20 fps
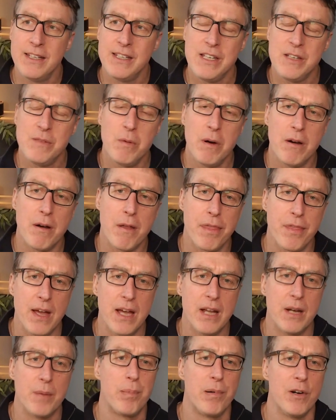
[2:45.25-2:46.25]
is where a
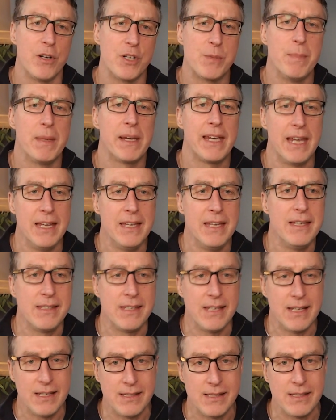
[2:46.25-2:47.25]
third approach,
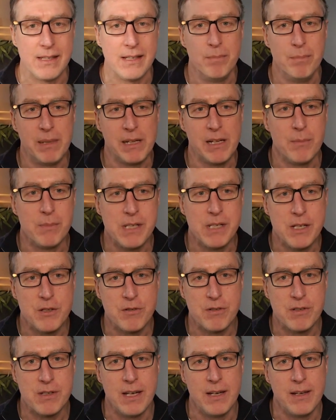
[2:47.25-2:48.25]
McKinsey's, becomes
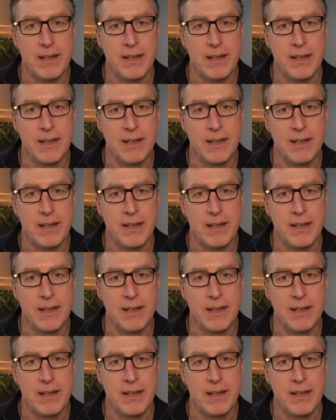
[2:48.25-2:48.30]
interesting.